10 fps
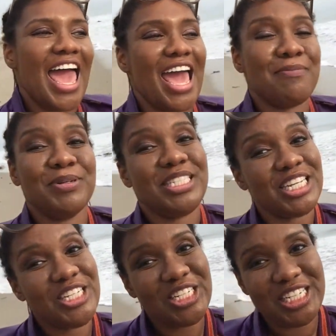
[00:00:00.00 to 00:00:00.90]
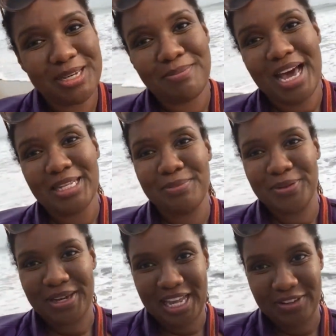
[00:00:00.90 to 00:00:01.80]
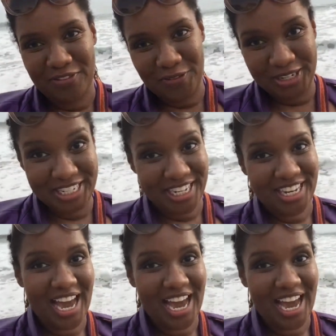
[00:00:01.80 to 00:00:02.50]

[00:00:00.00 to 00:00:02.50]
and particularly Malibu, California.